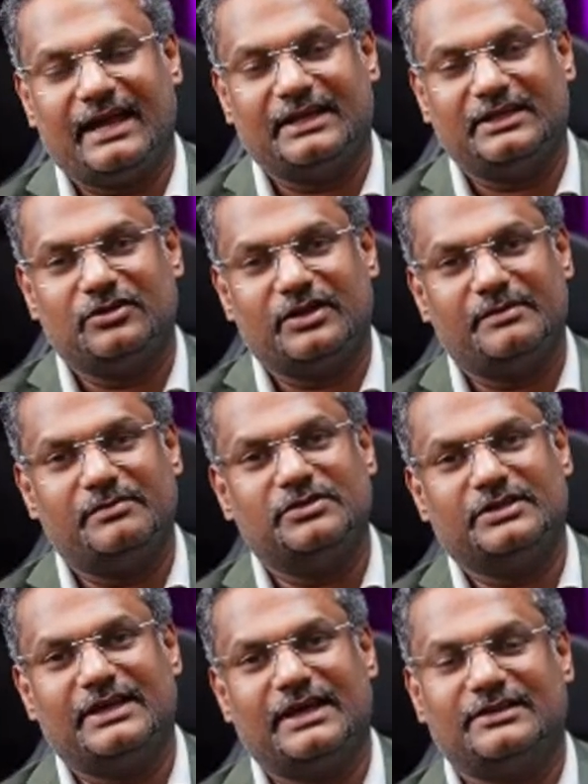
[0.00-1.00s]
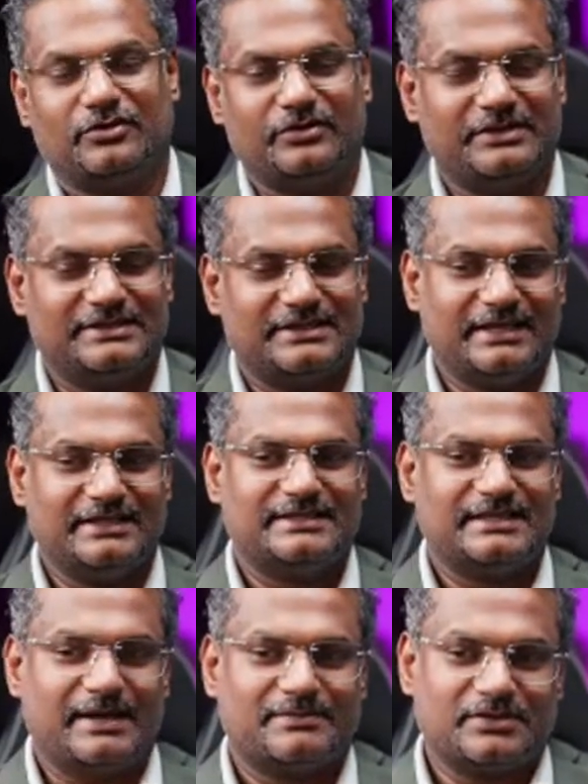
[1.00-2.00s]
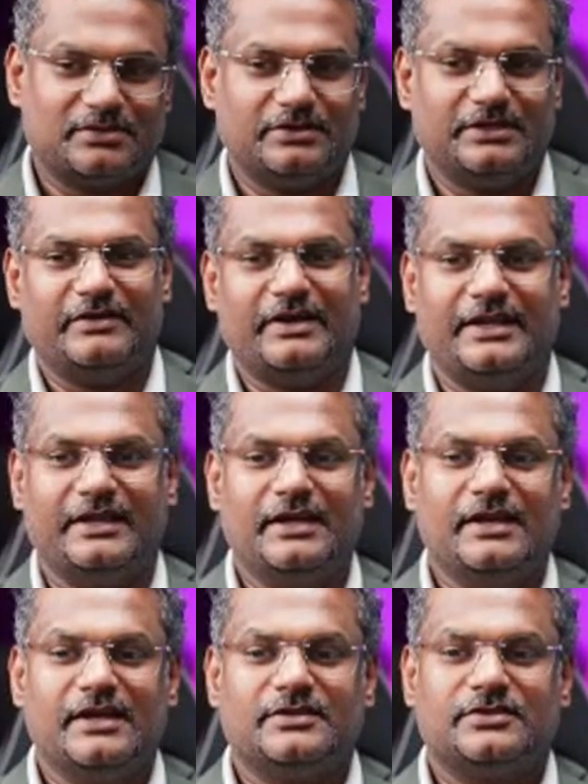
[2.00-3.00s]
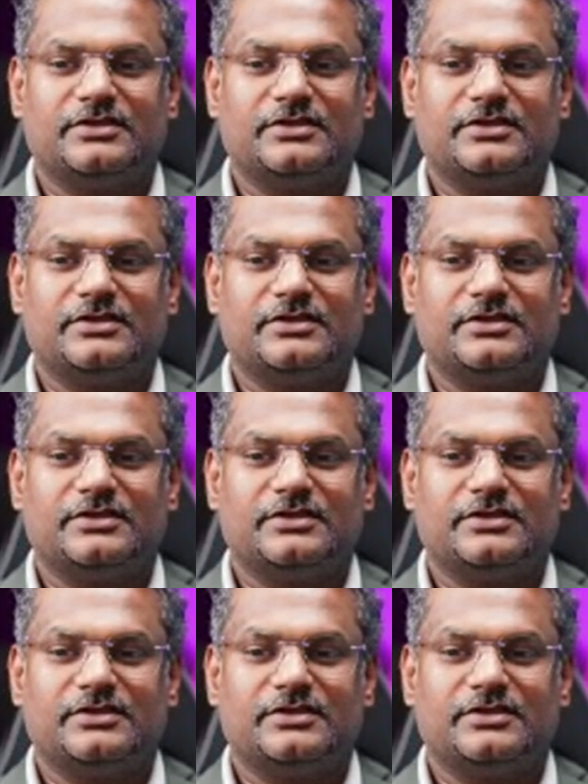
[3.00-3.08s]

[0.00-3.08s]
and you're able to get your designs absolutely ready.